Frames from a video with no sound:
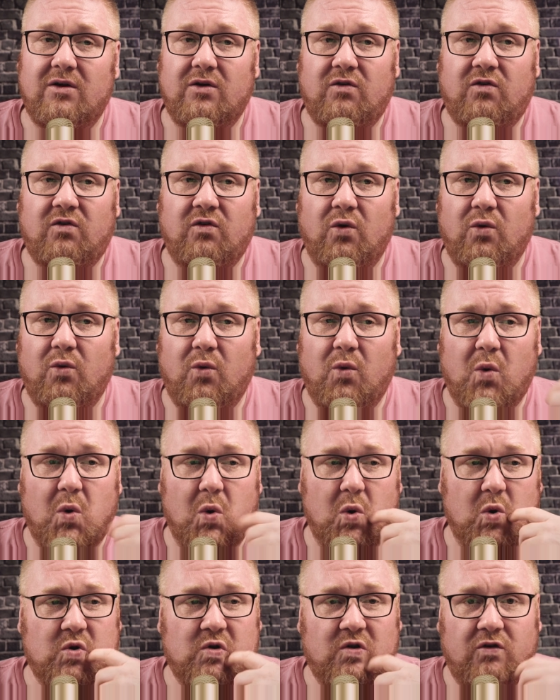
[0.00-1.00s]
So
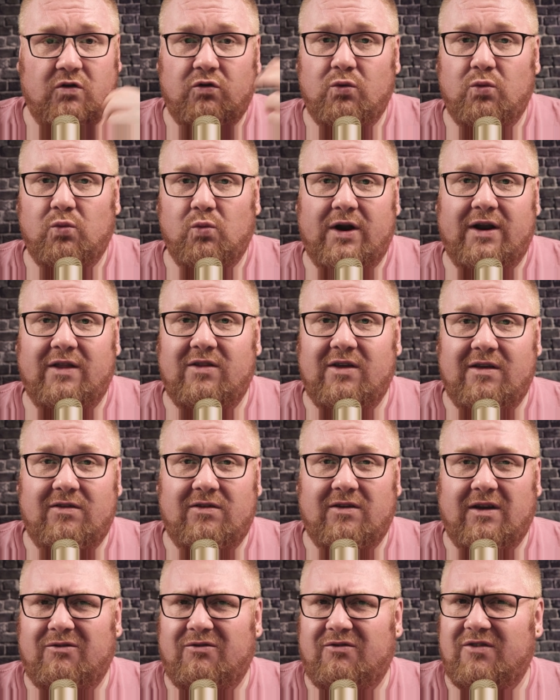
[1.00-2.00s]
to do one of
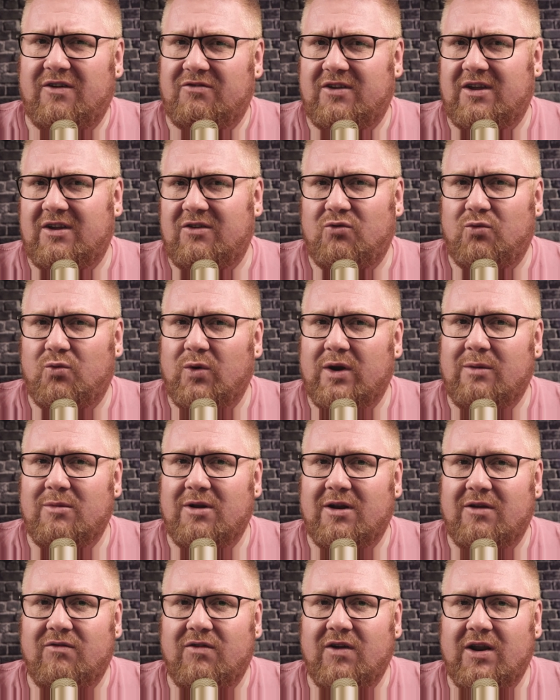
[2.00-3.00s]
these like 15-20
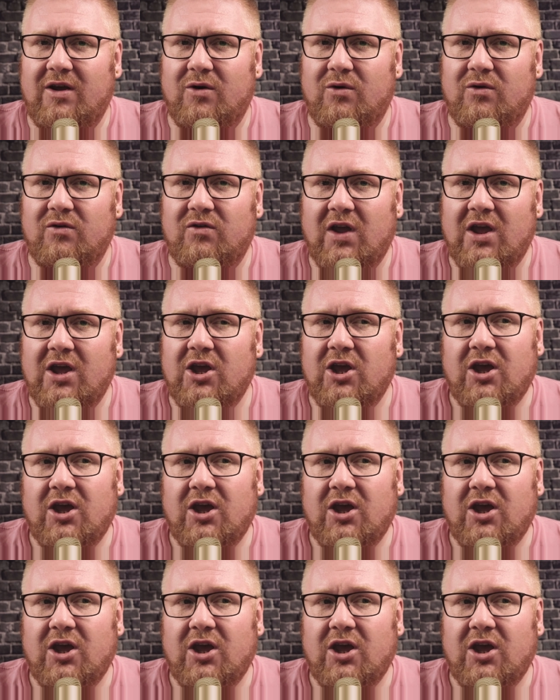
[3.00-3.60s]
minute videos